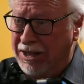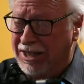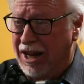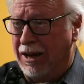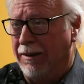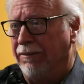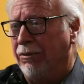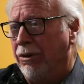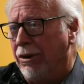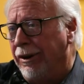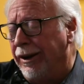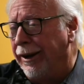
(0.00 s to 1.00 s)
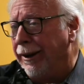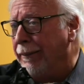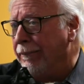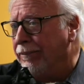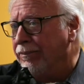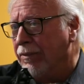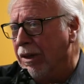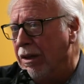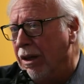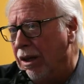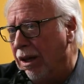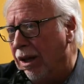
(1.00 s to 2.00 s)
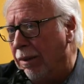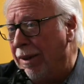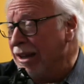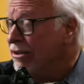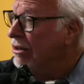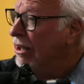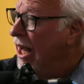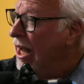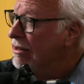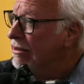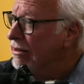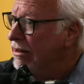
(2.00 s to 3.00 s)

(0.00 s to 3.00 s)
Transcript: maybe sign up for a master class.